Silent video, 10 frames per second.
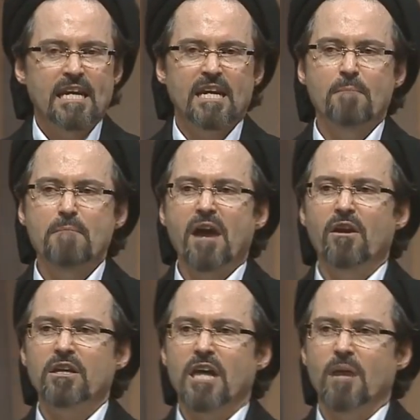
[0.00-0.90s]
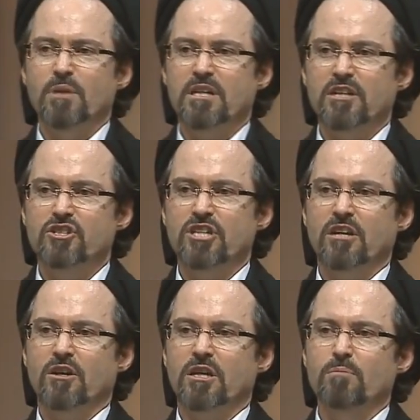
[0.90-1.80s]
In America, because
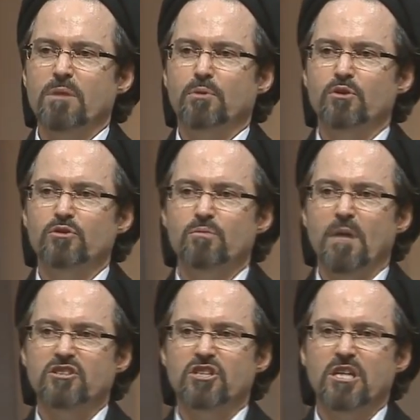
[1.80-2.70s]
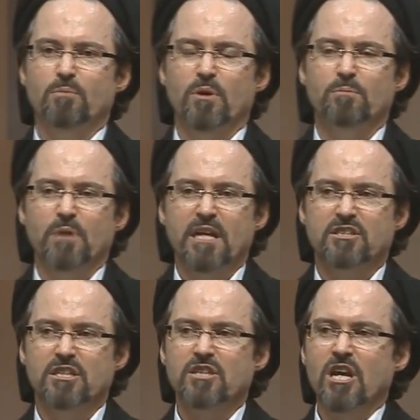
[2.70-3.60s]
sugar can be produced much cheaper in
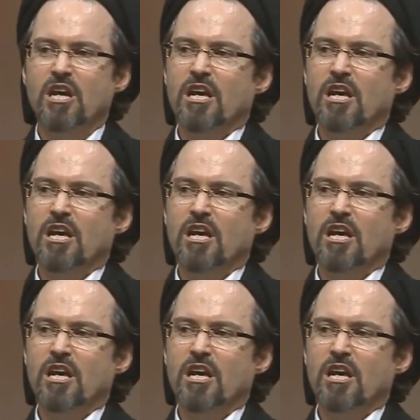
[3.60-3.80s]
places,